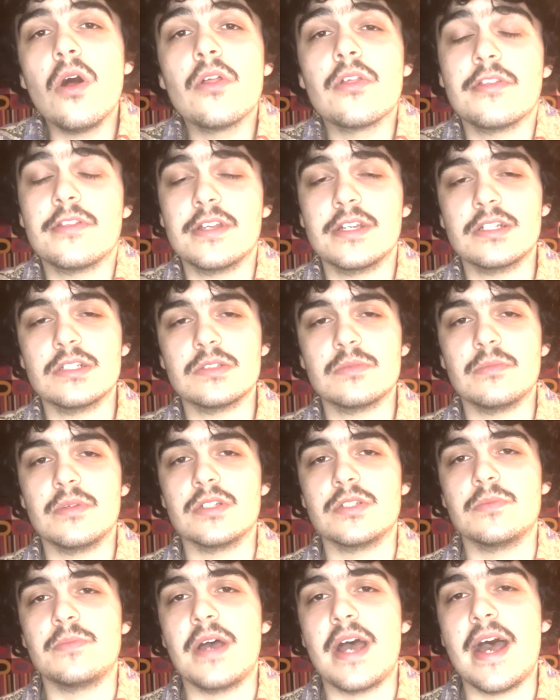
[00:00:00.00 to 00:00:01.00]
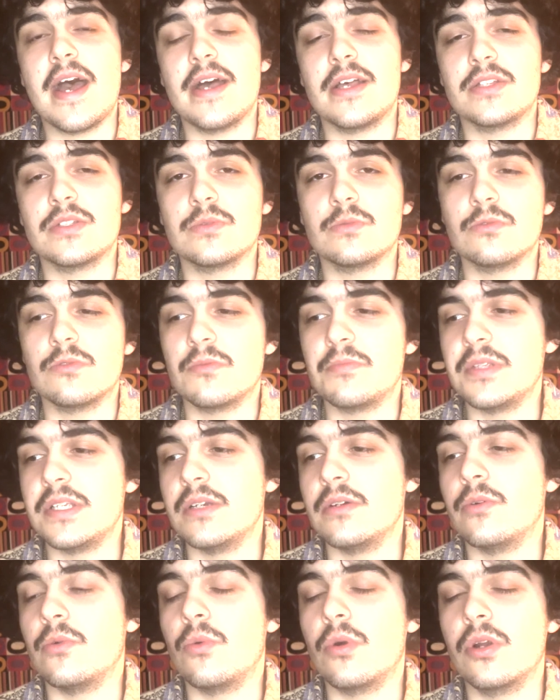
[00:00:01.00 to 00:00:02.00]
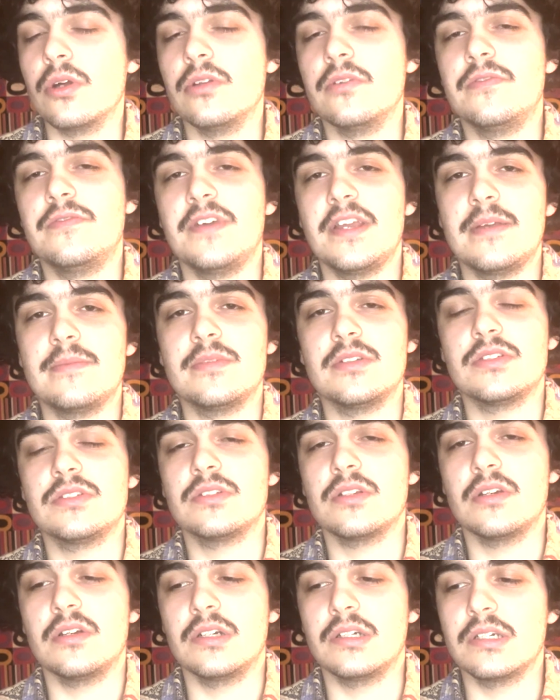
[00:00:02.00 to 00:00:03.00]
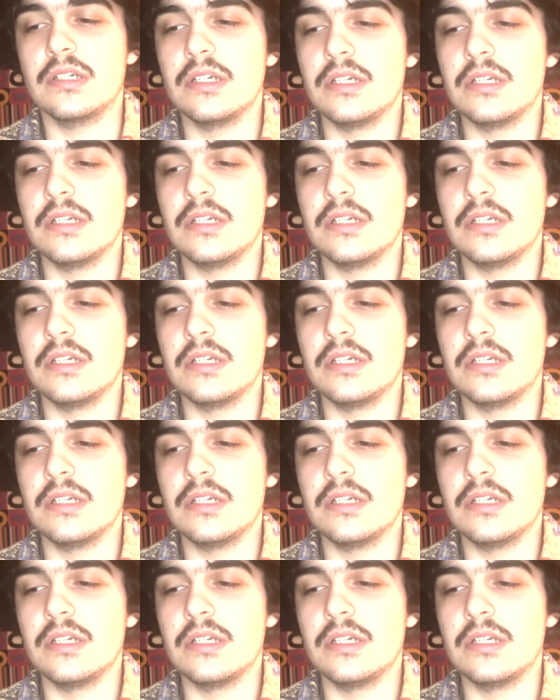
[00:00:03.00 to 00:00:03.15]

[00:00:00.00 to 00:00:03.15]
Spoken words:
Things Must Pass would be a world famous song,